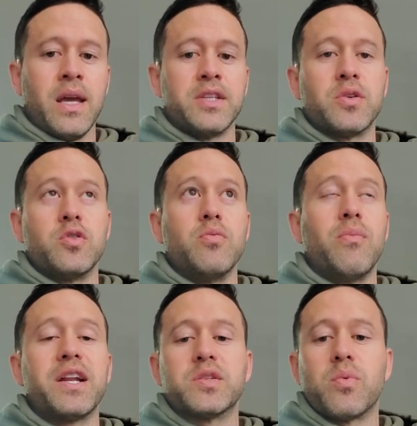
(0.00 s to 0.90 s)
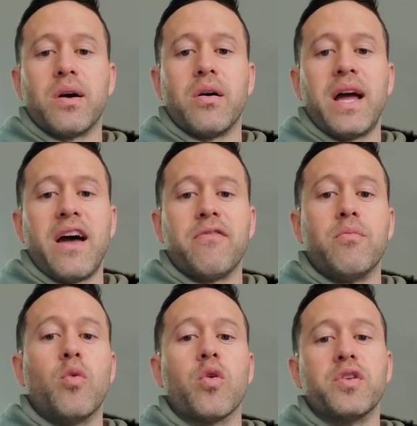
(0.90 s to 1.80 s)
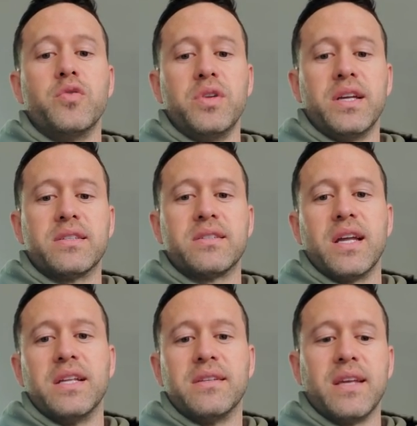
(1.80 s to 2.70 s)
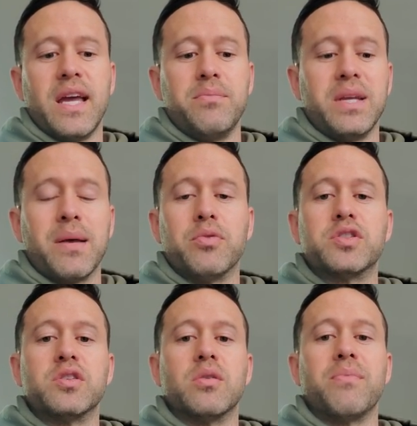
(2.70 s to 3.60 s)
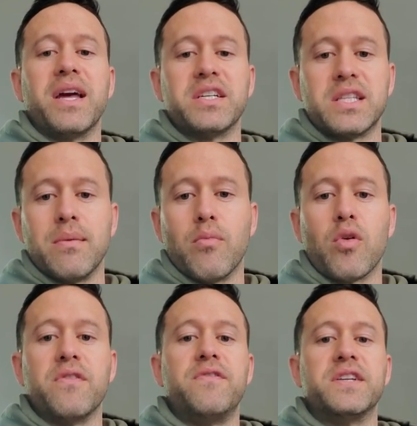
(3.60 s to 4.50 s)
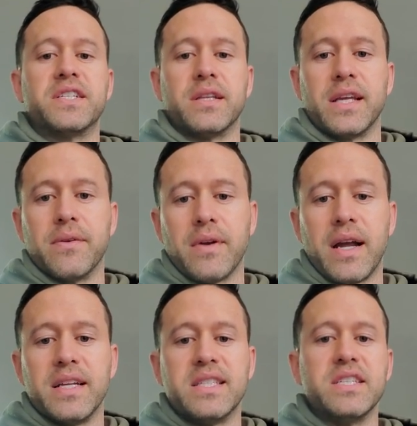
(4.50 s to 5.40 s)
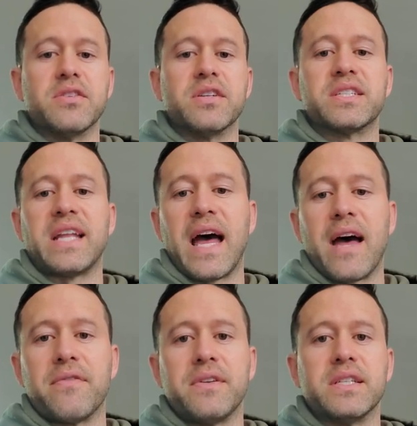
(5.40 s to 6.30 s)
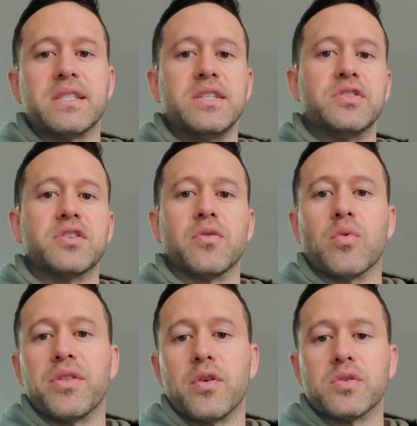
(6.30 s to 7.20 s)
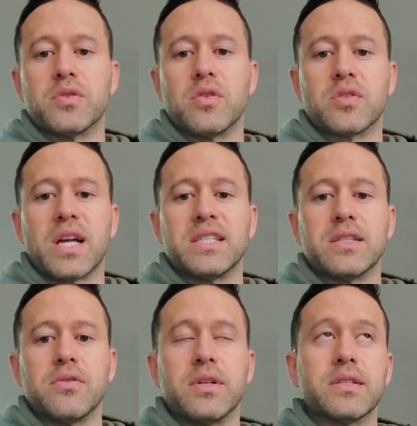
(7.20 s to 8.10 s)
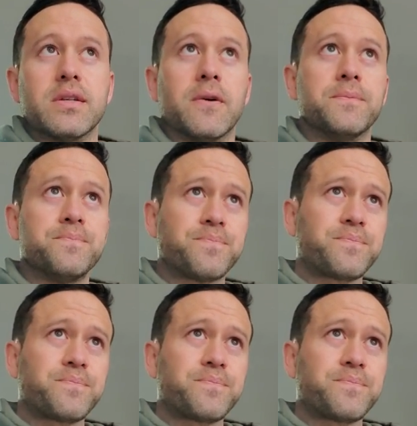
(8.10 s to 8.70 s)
And so you might as well have more units and, and be able to manage them more efficiently, right? It's easier to staff and it's easier to run those those kinds of units. So